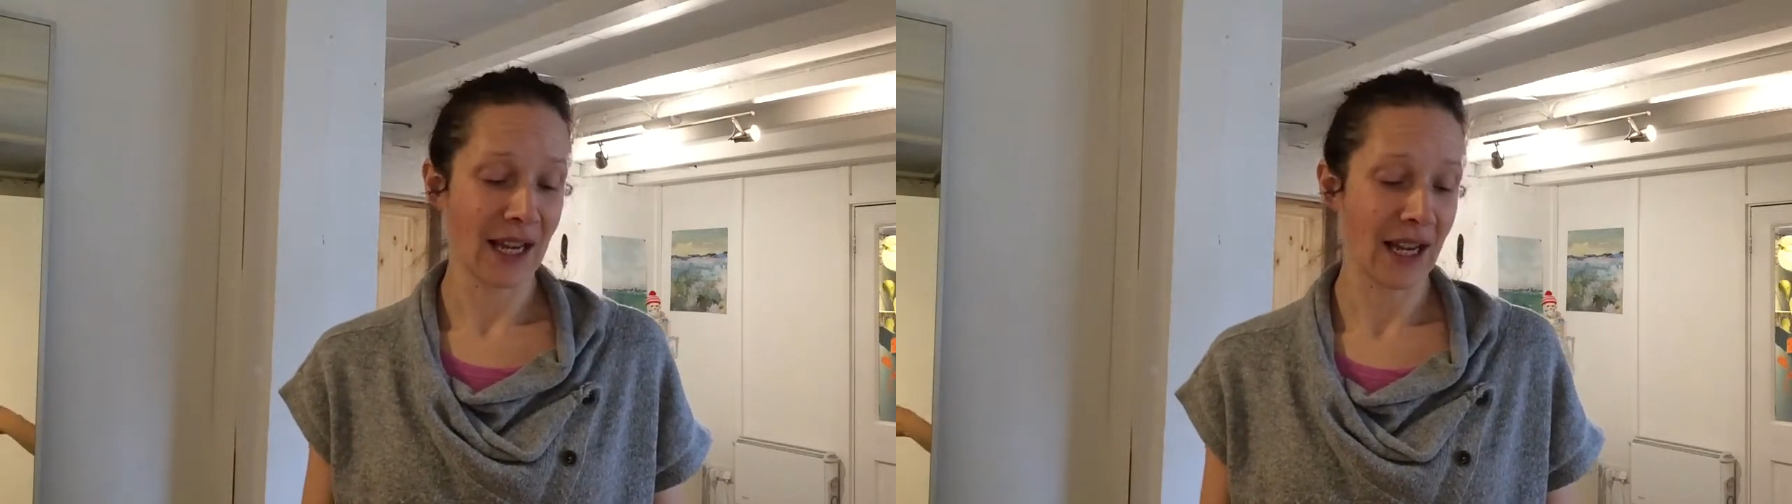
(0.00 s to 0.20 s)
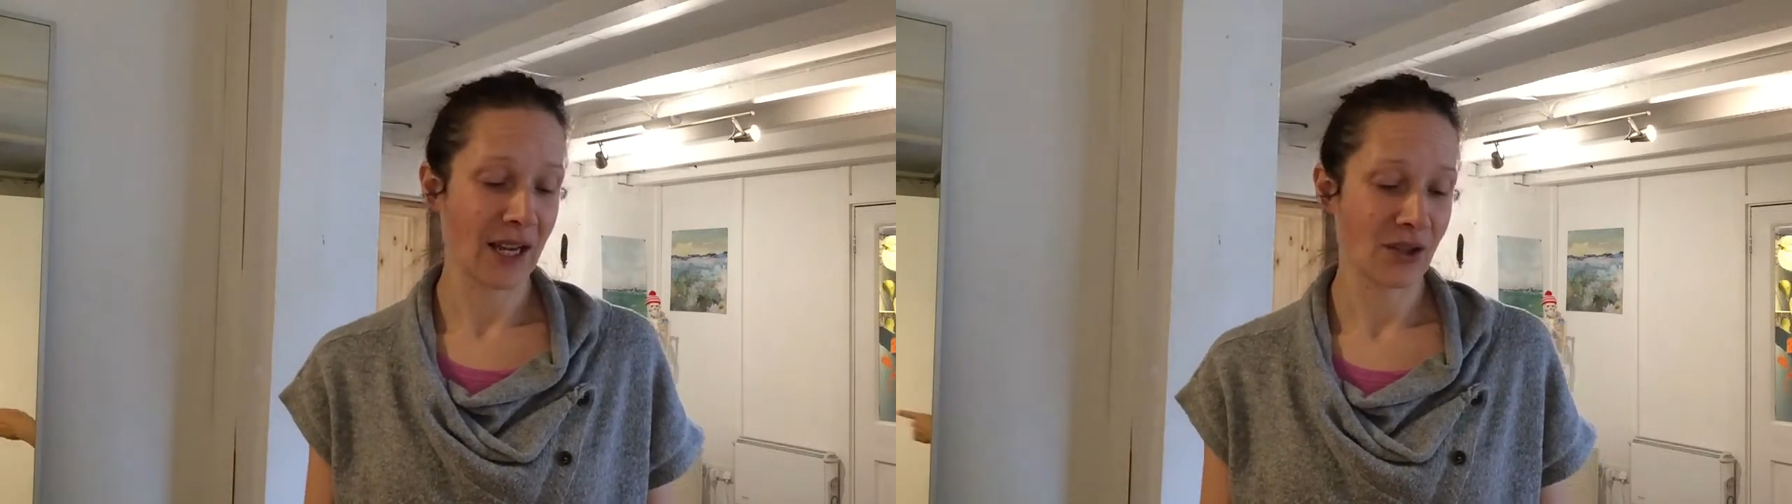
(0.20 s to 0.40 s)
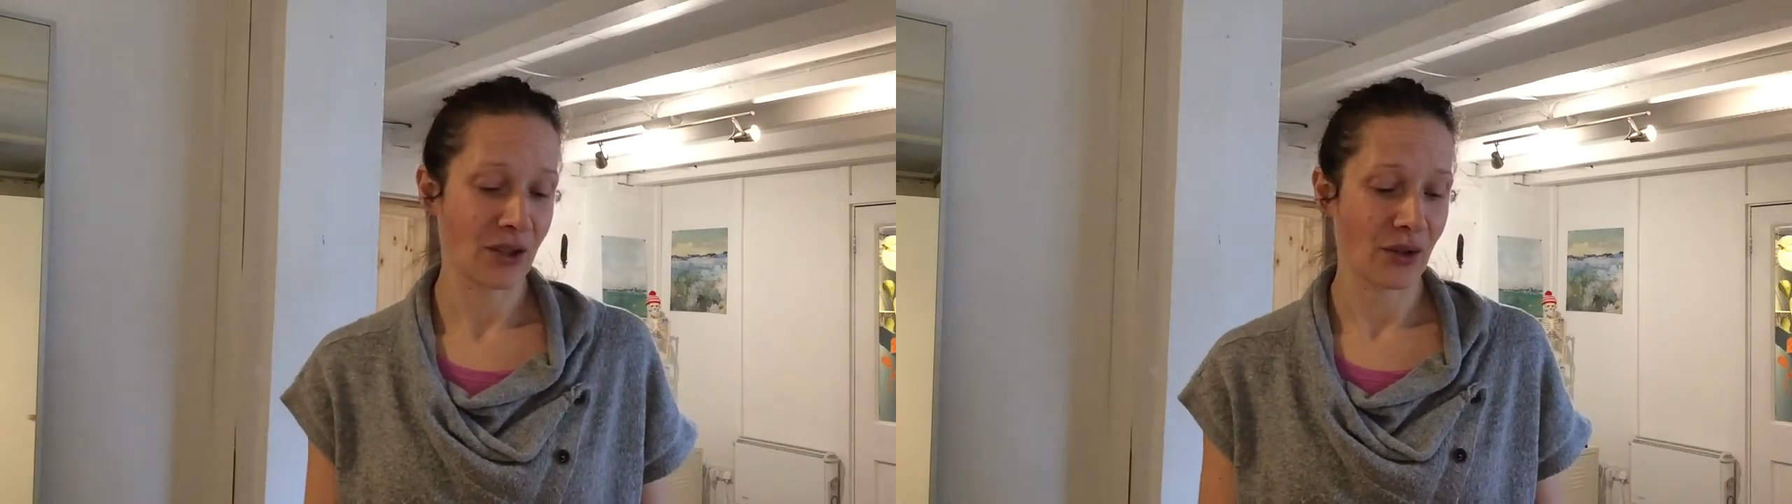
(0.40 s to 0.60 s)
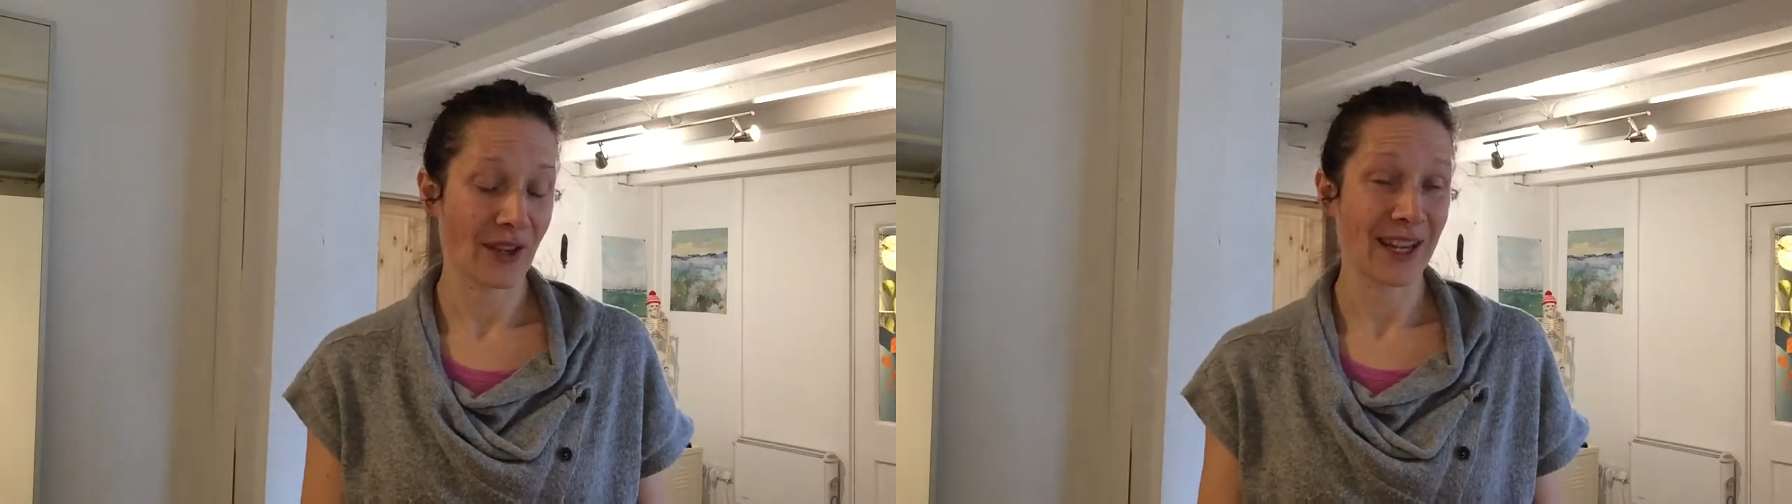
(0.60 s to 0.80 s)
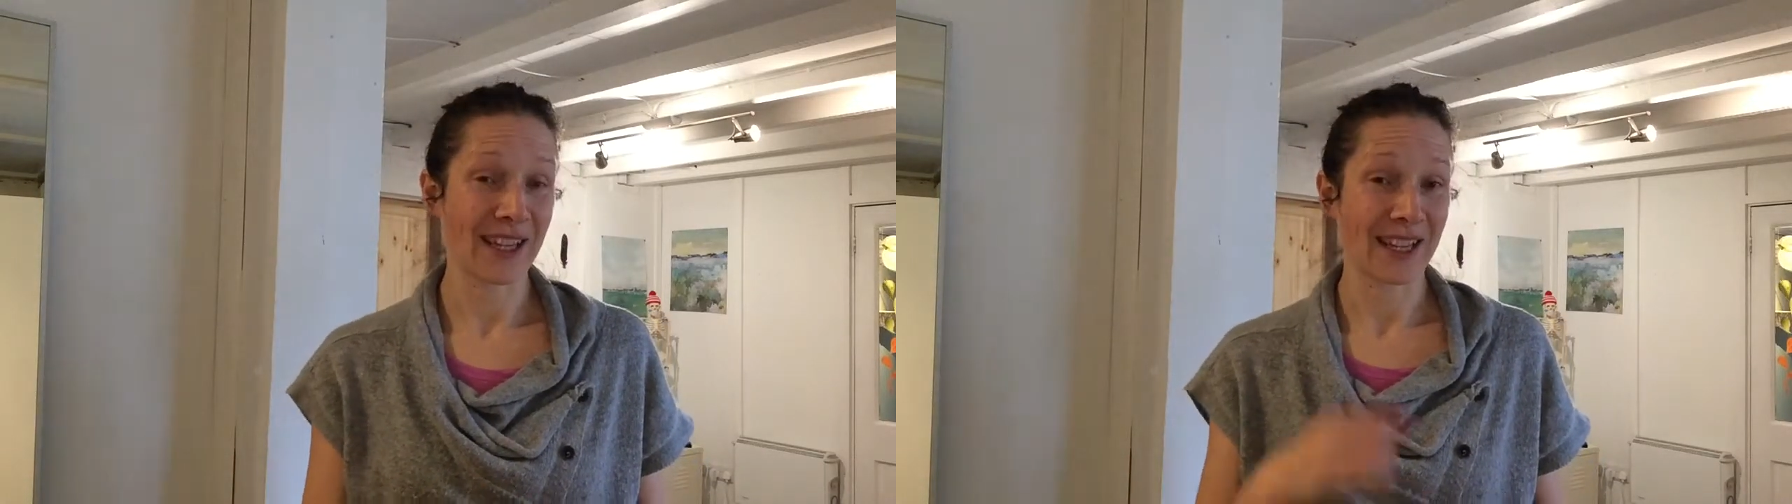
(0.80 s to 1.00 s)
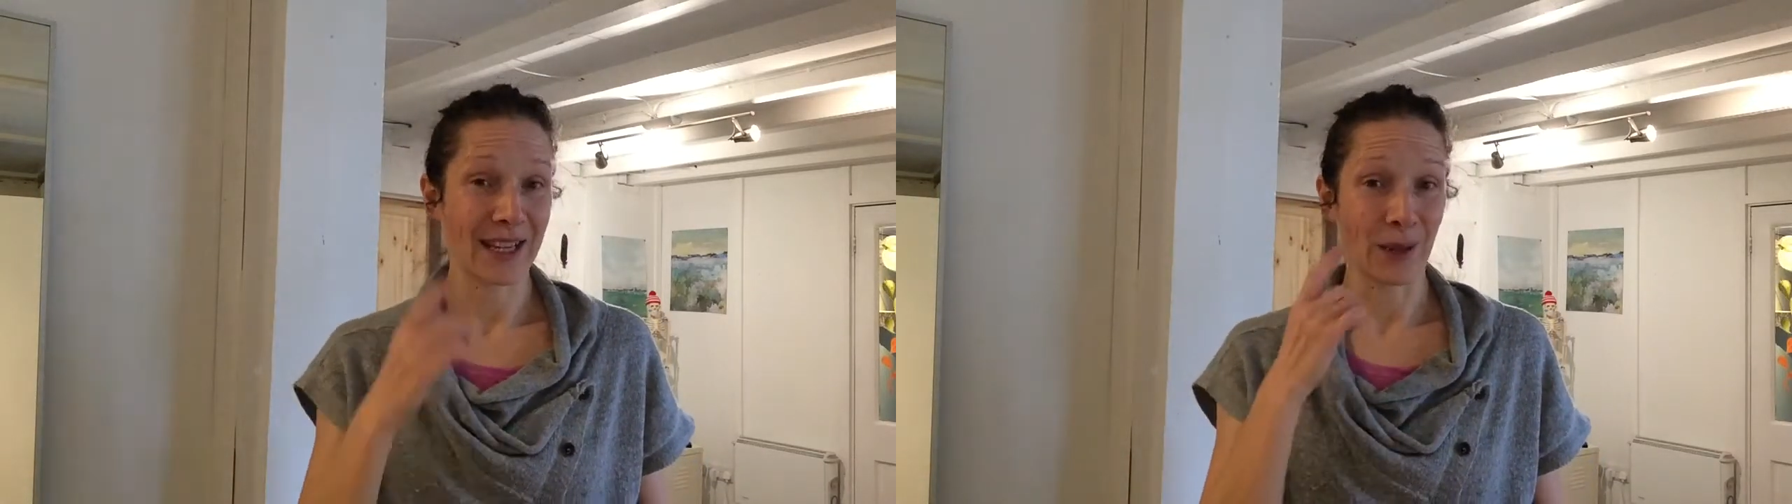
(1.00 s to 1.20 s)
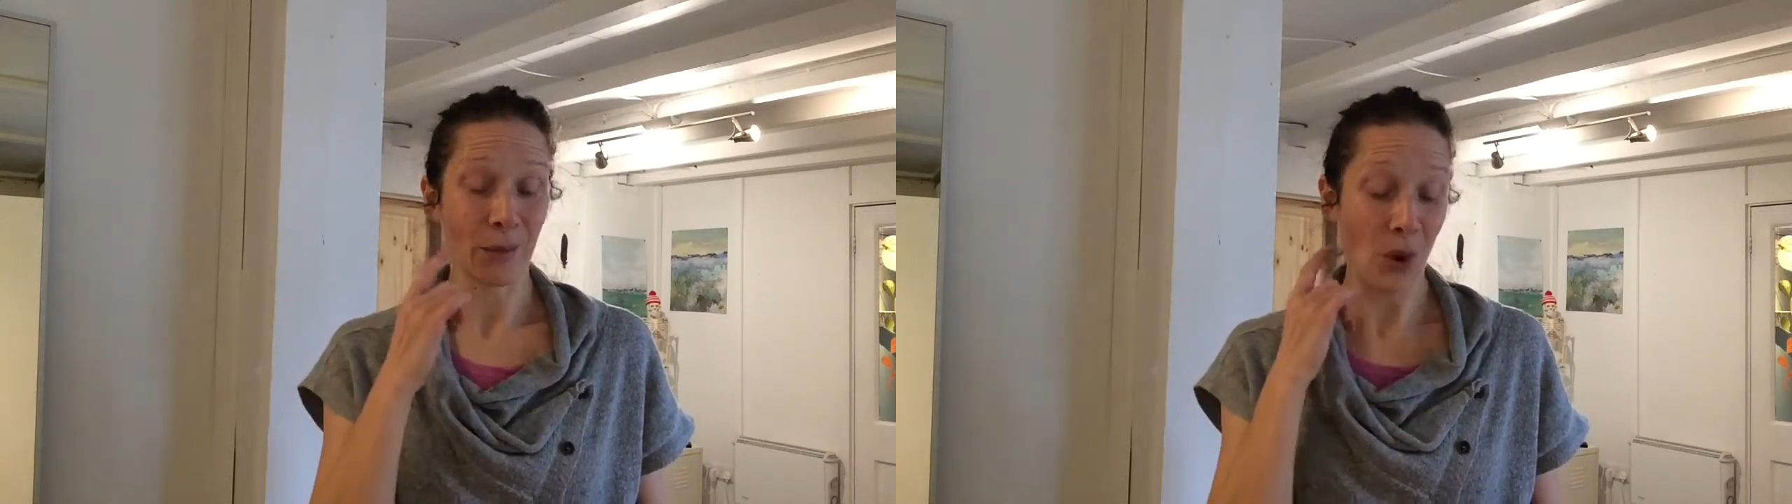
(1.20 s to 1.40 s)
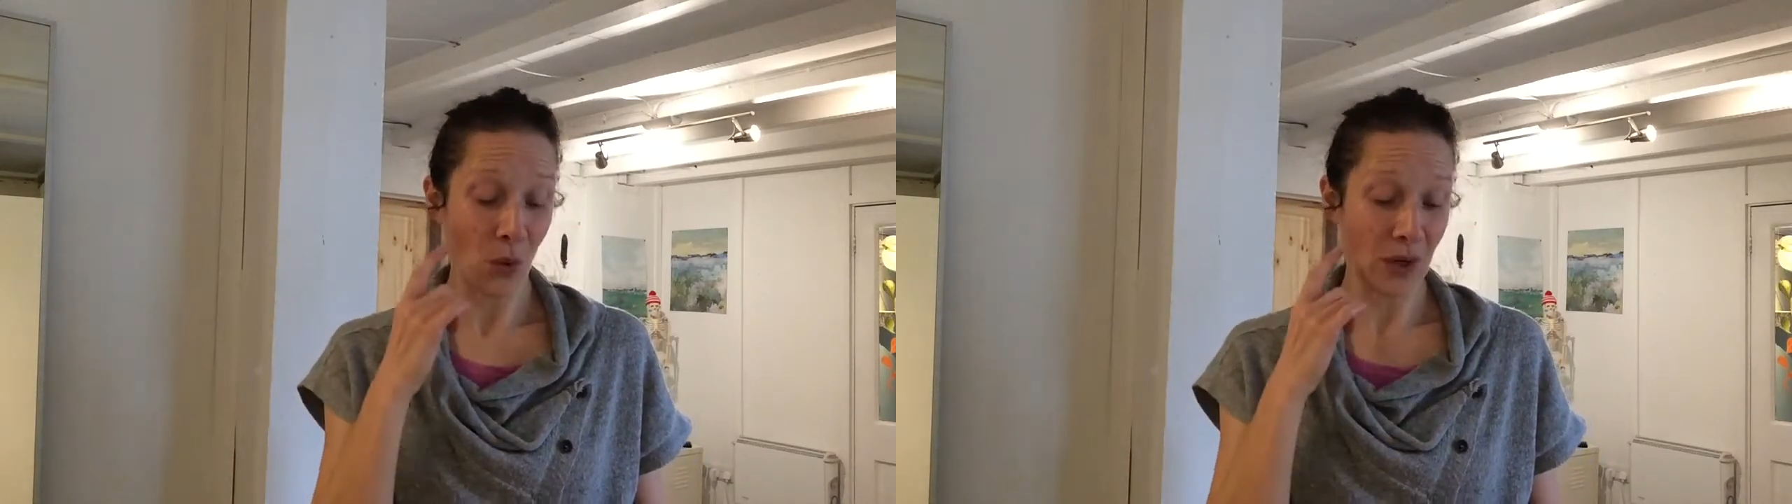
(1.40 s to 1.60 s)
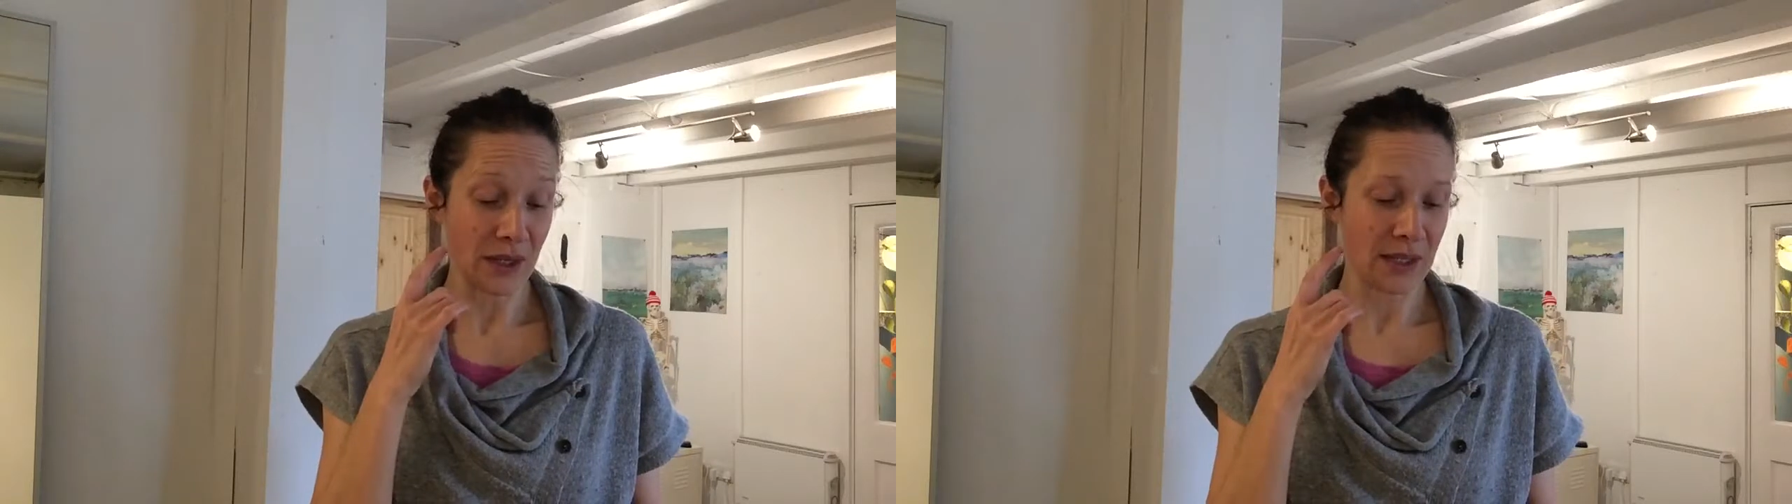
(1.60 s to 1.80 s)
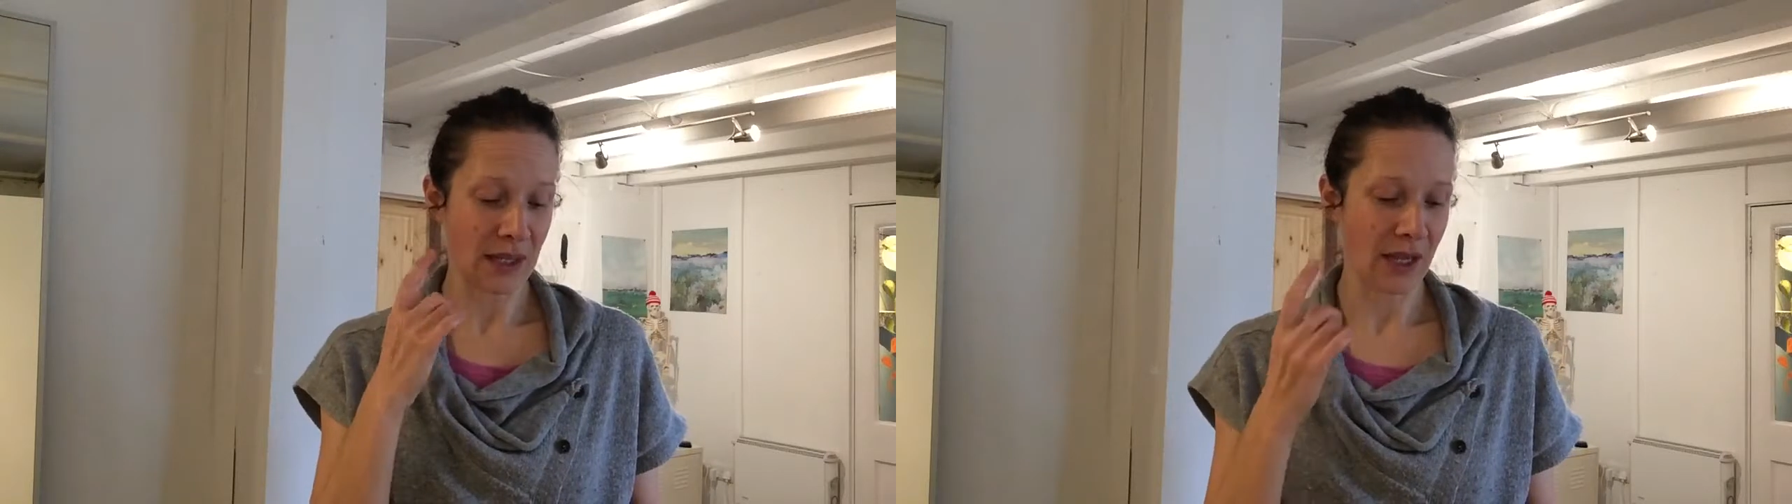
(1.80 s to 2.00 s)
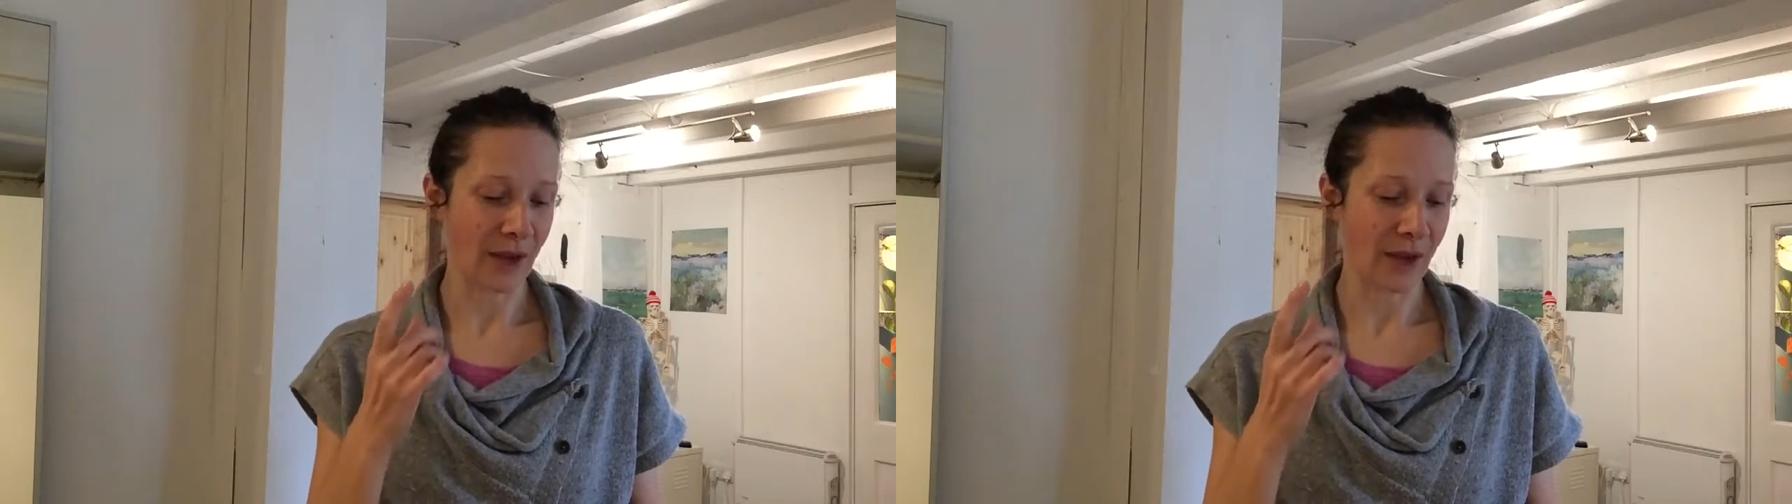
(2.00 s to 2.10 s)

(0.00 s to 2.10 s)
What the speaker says: and toothache in the molars,